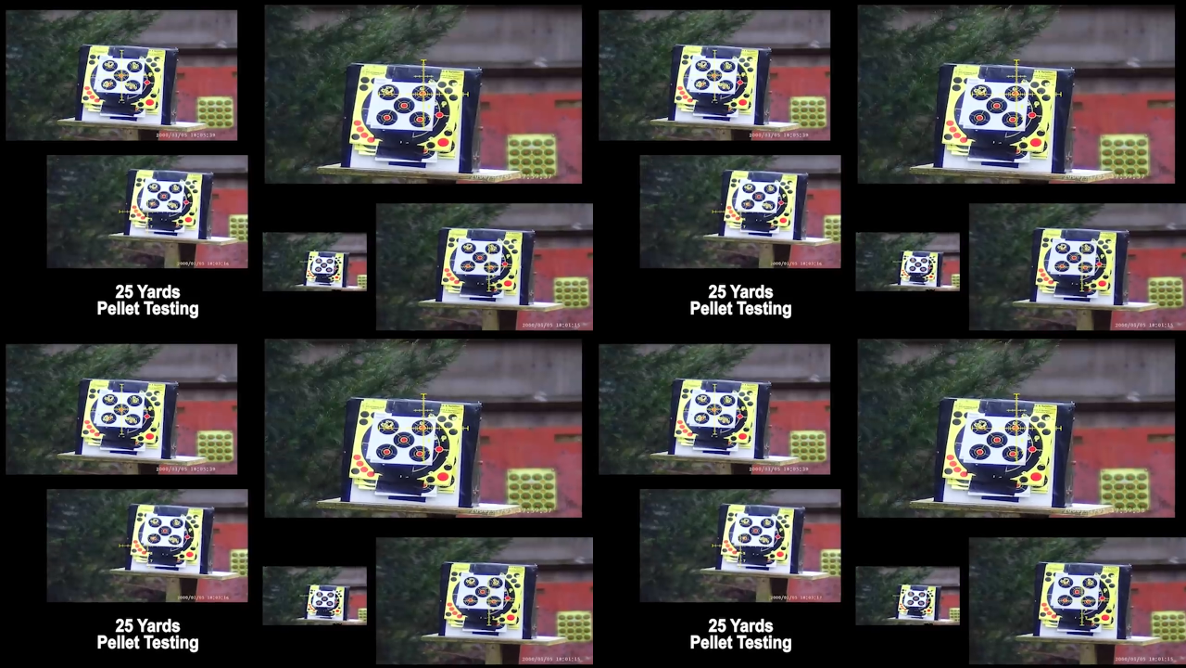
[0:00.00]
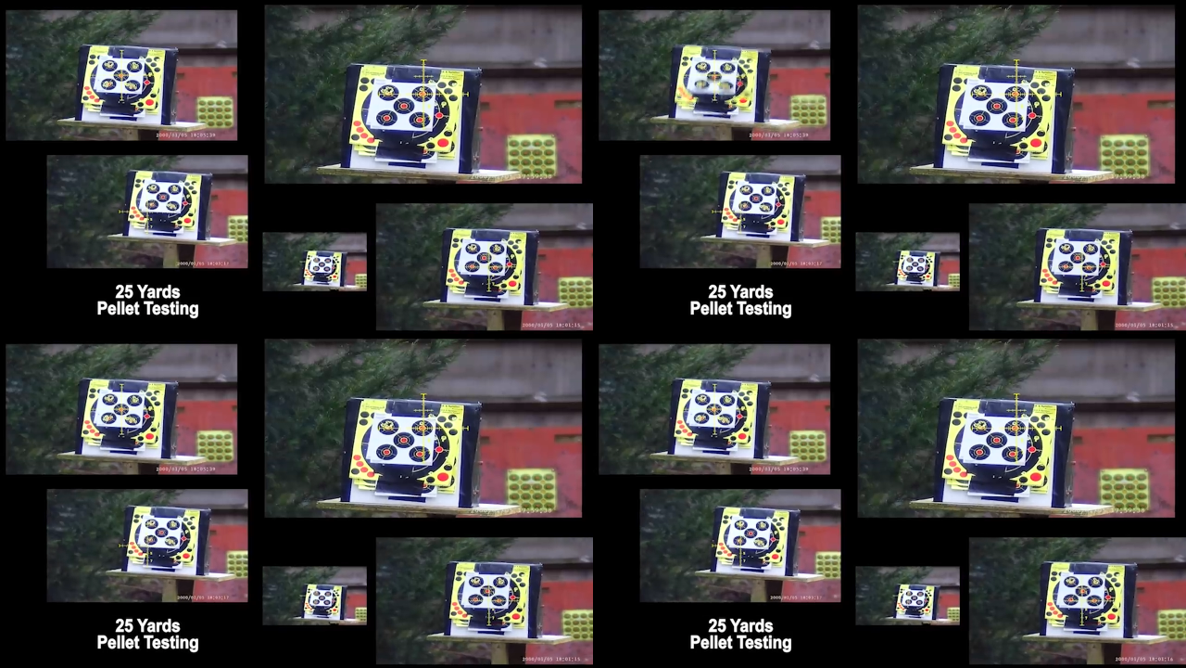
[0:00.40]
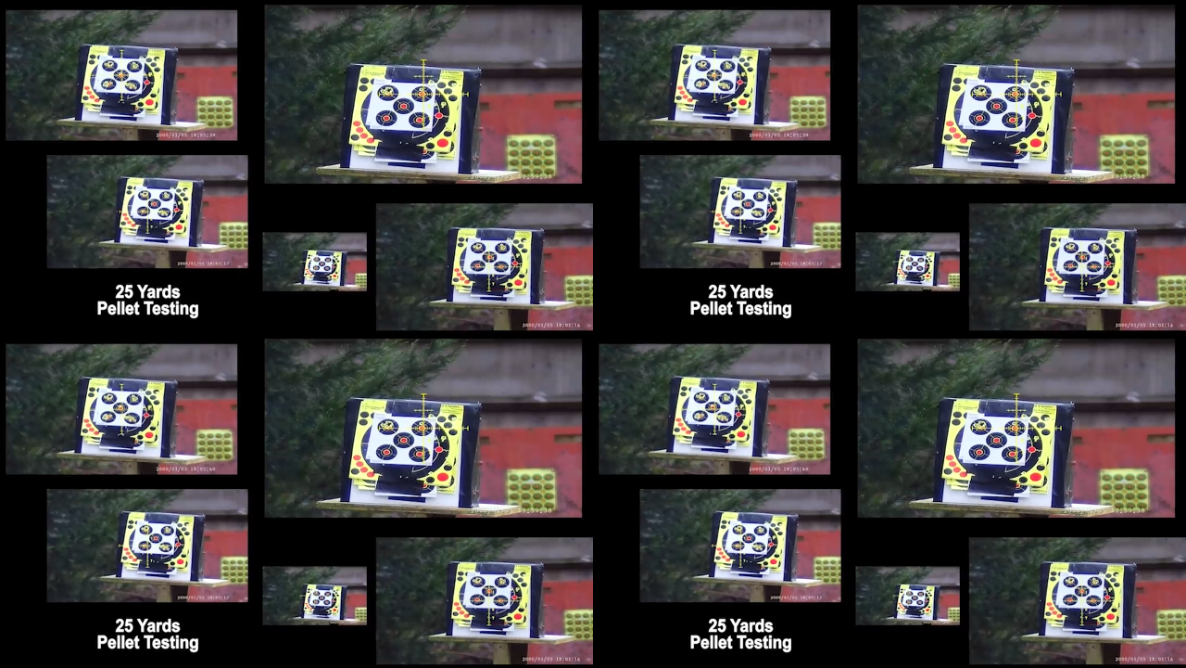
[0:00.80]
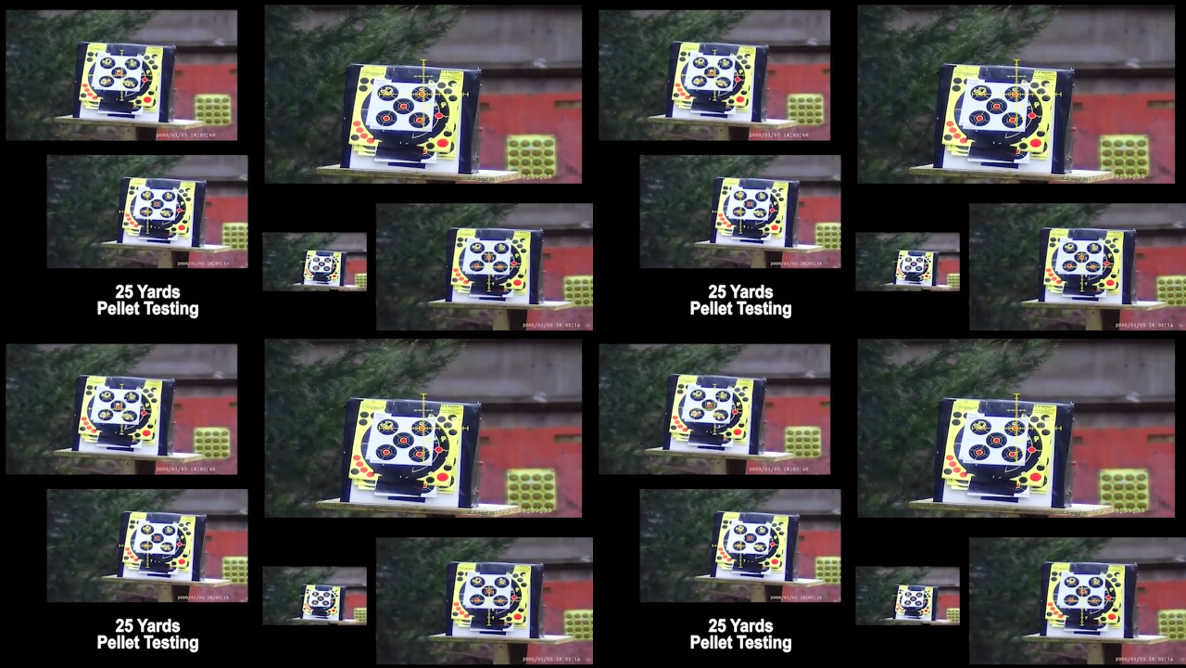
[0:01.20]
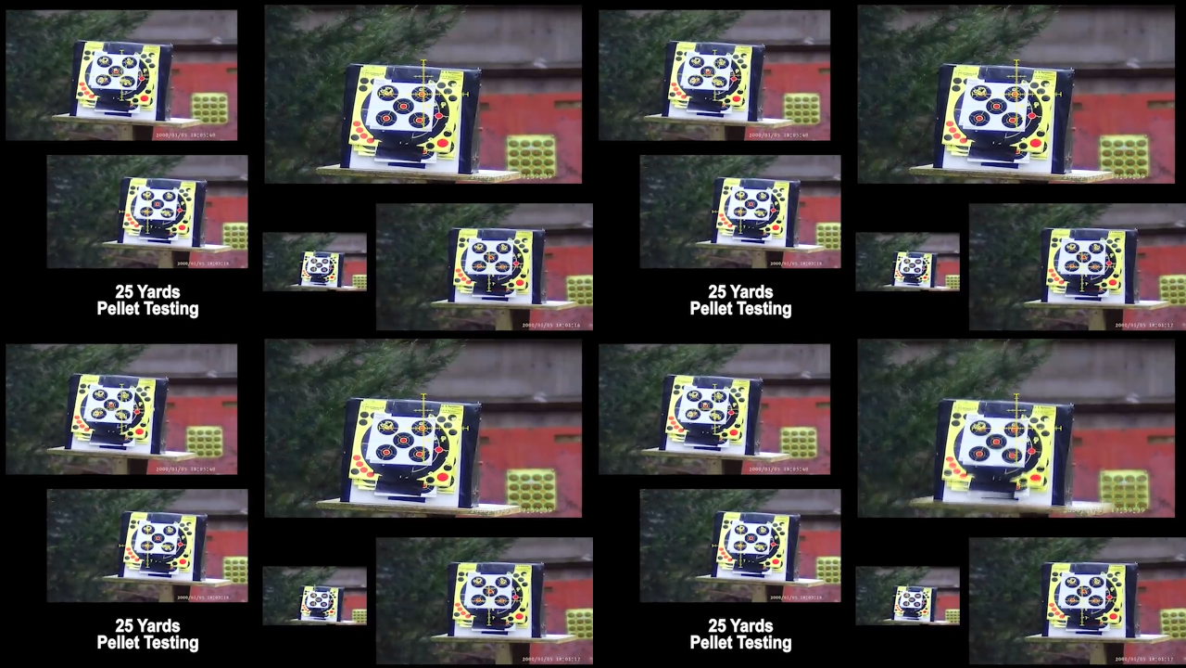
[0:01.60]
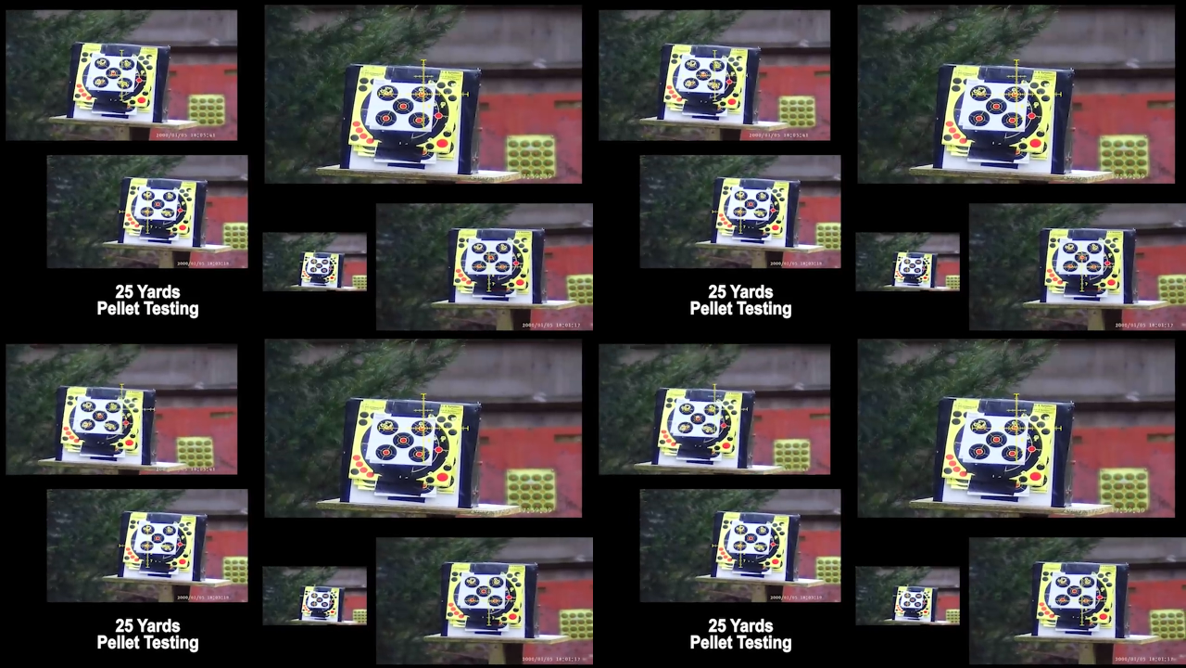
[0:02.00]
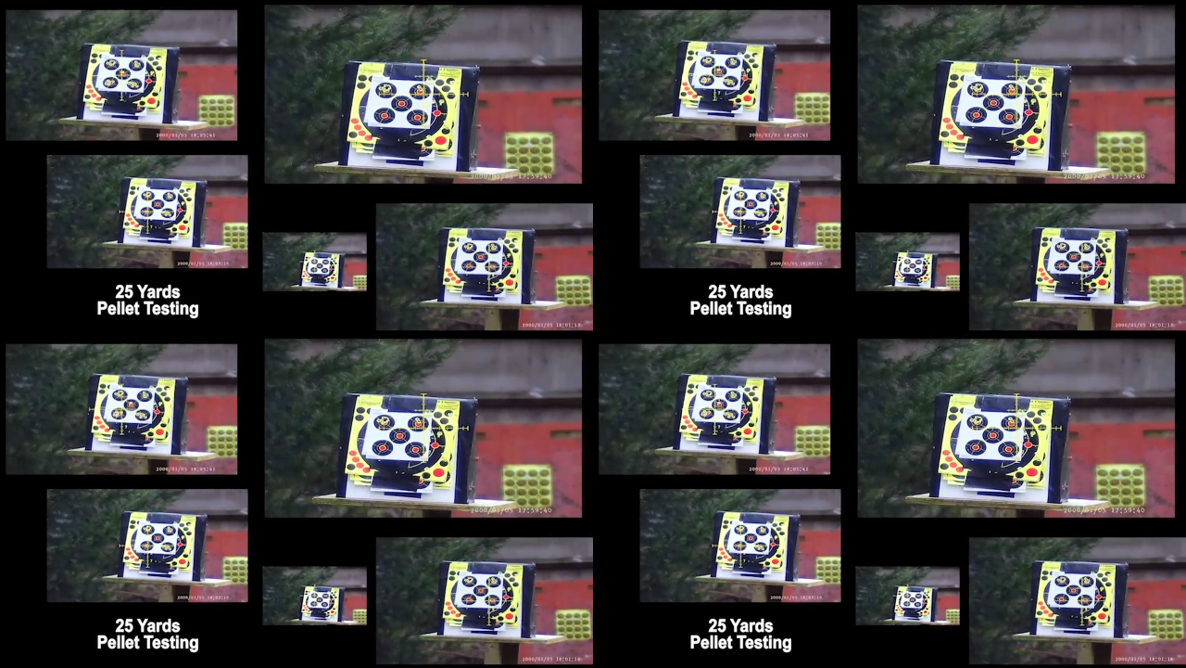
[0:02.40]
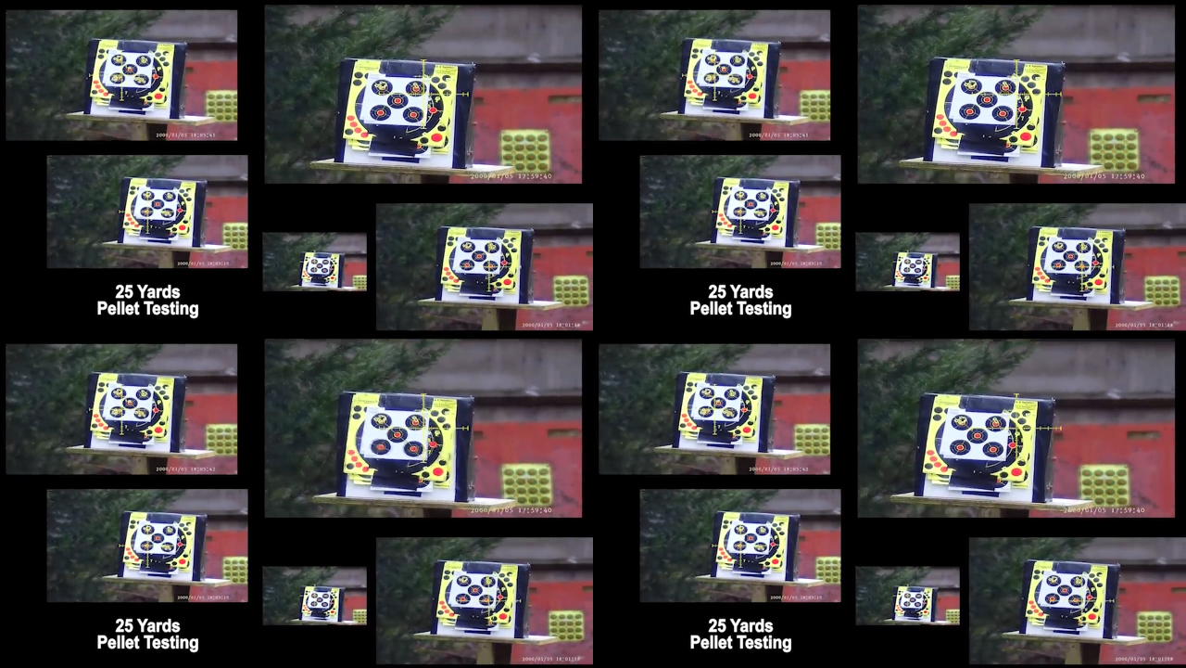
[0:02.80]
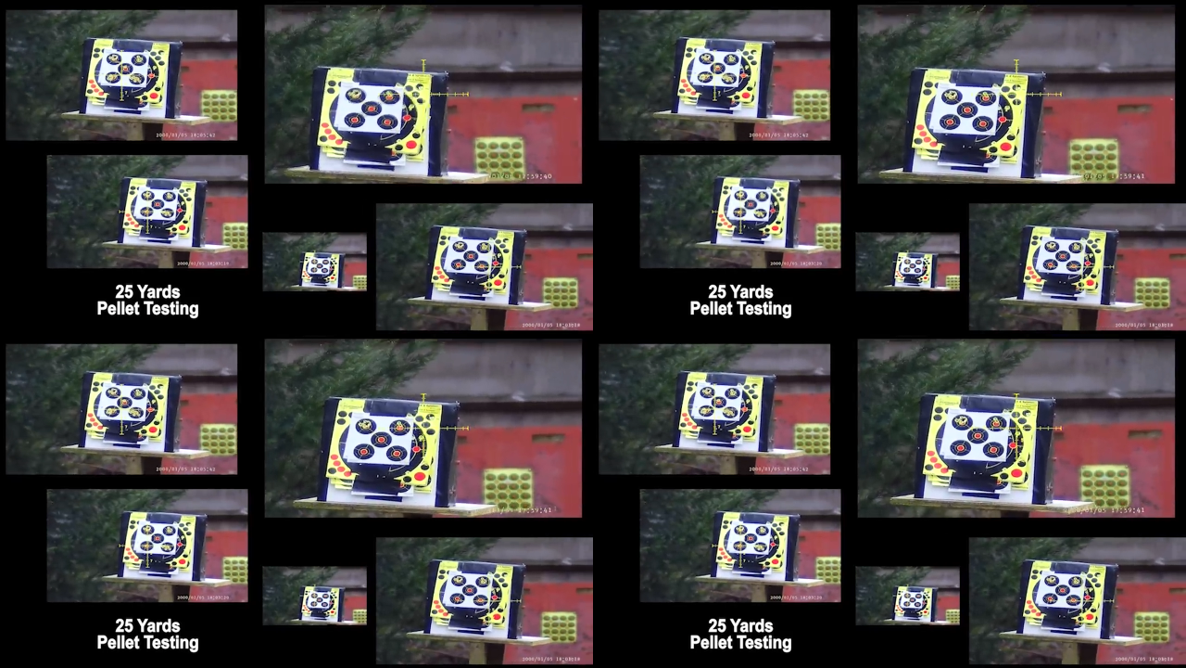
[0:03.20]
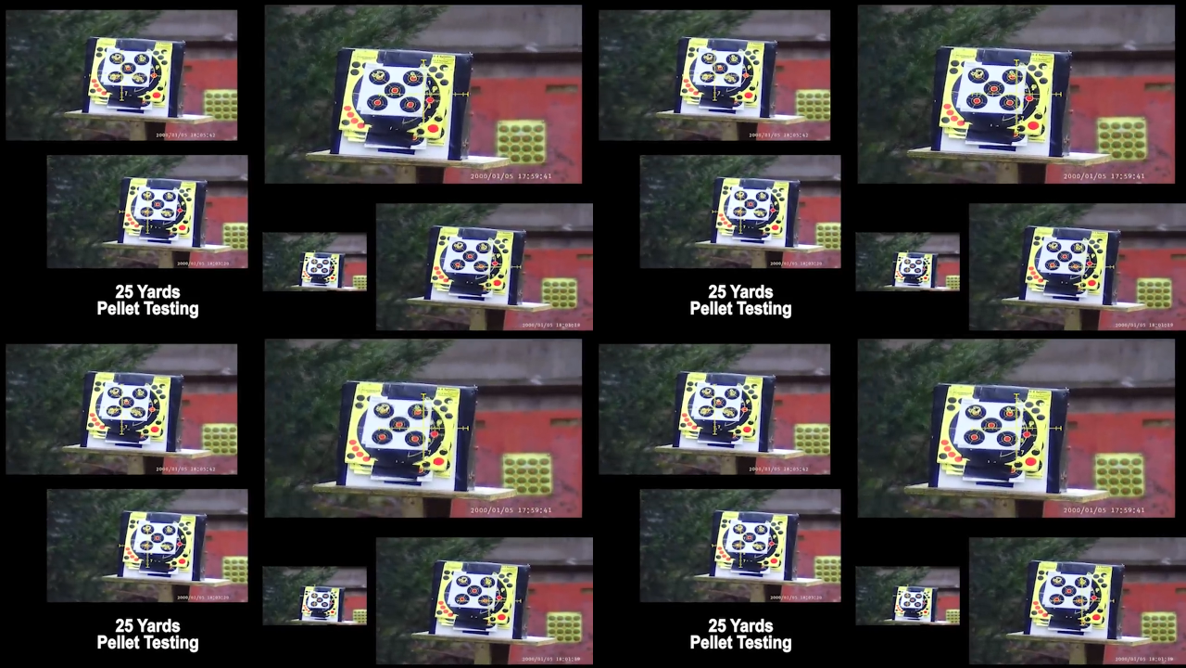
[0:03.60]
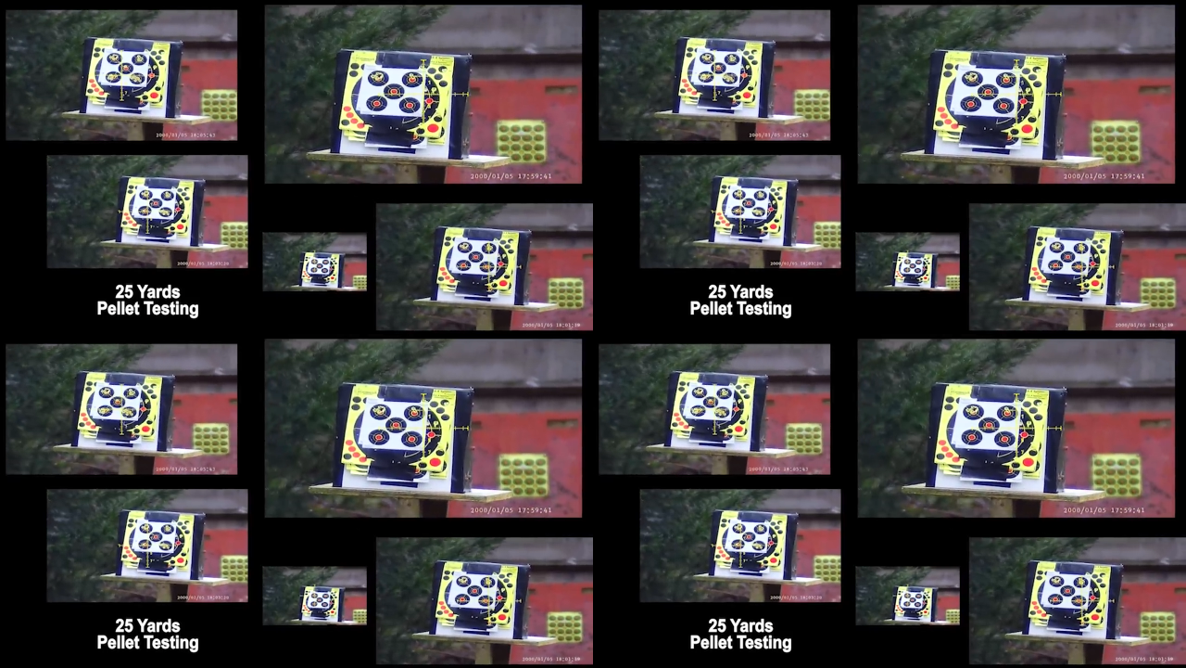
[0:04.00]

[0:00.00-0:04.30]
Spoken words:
(no speaker visible)